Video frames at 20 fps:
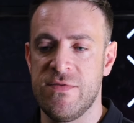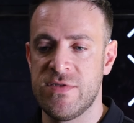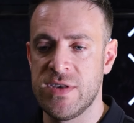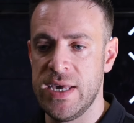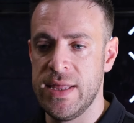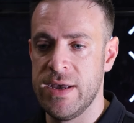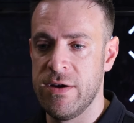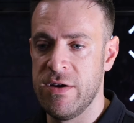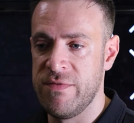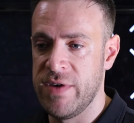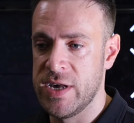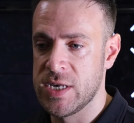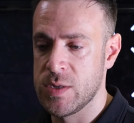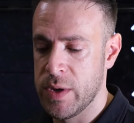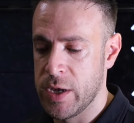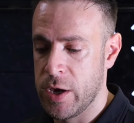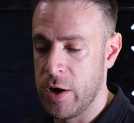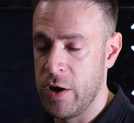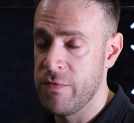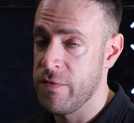They've seen their
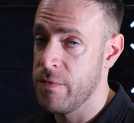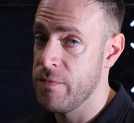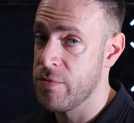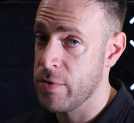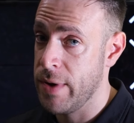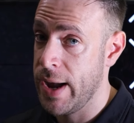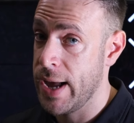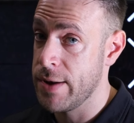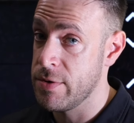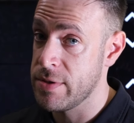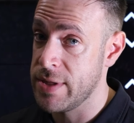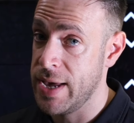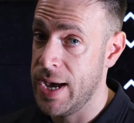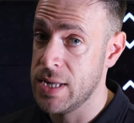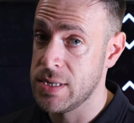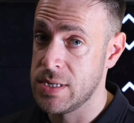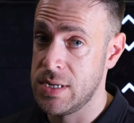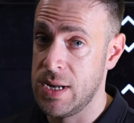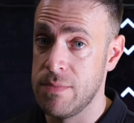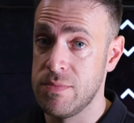investment go from
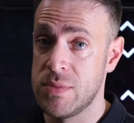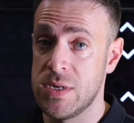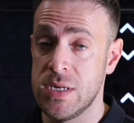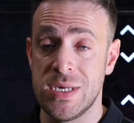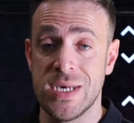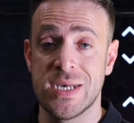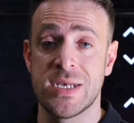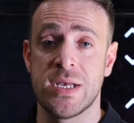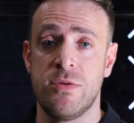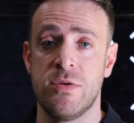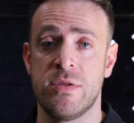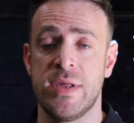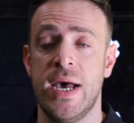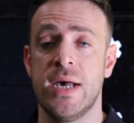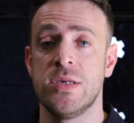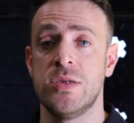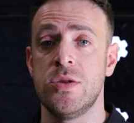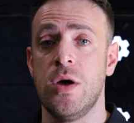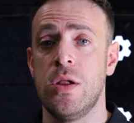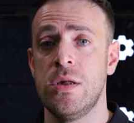$300,000 up to
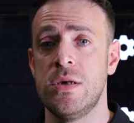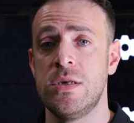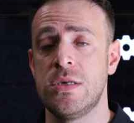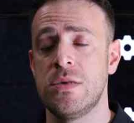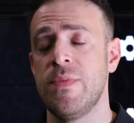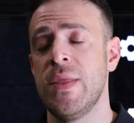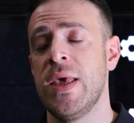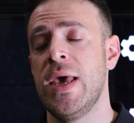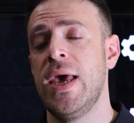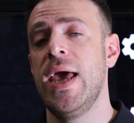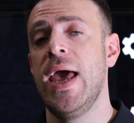$600,000.